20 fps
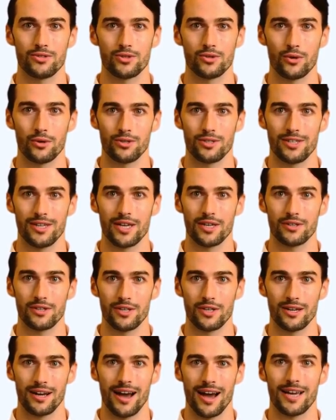storage
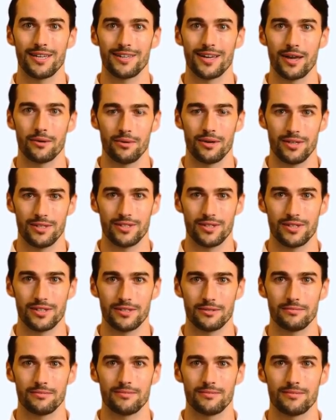area, and laboratory.